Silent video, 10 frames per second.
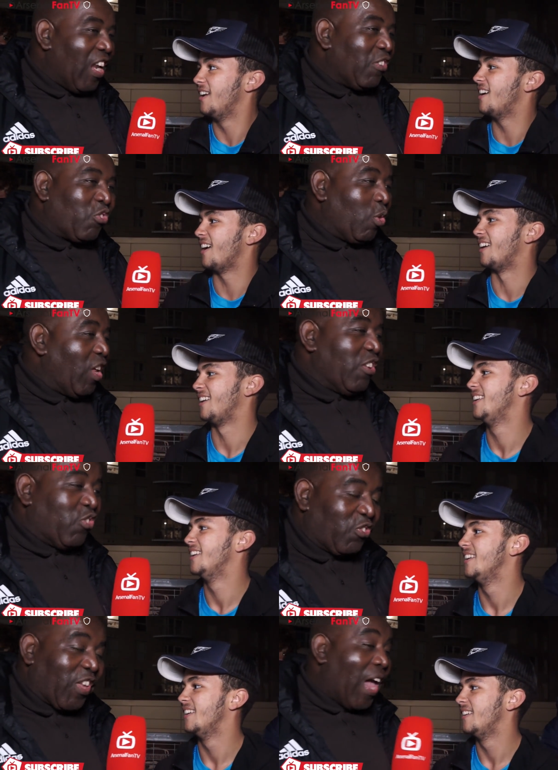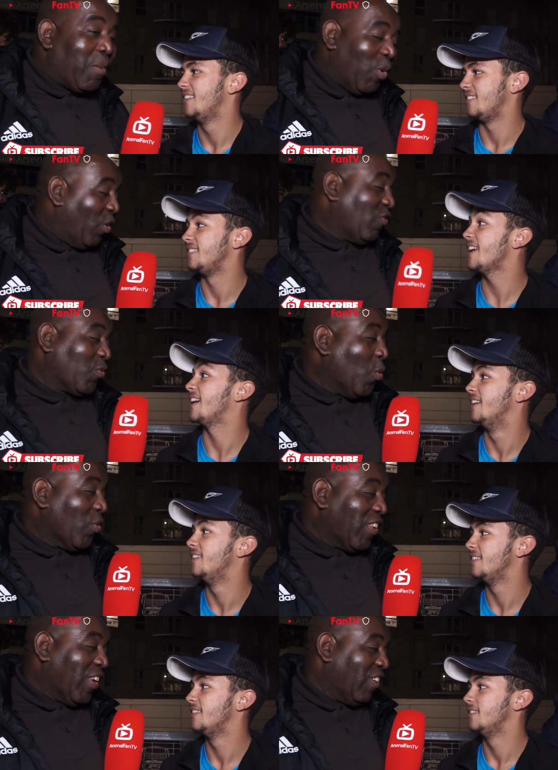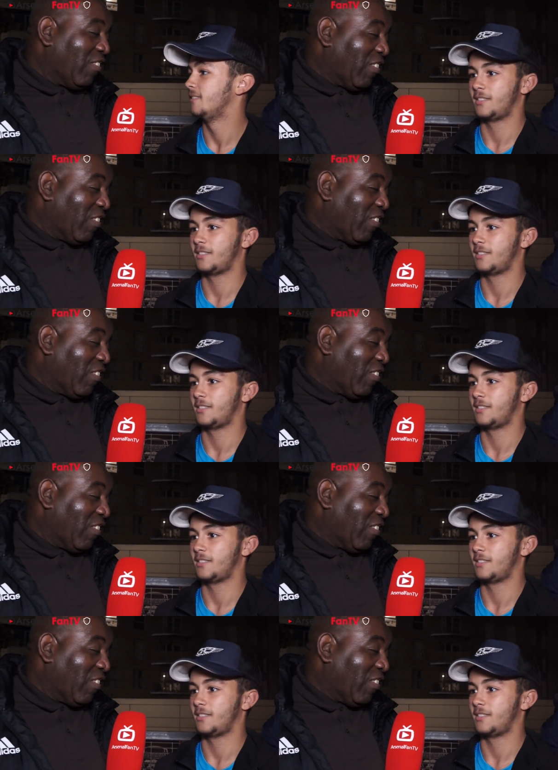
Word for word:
Speaker 1: literally just came on and yeah. scored, didn't he? He's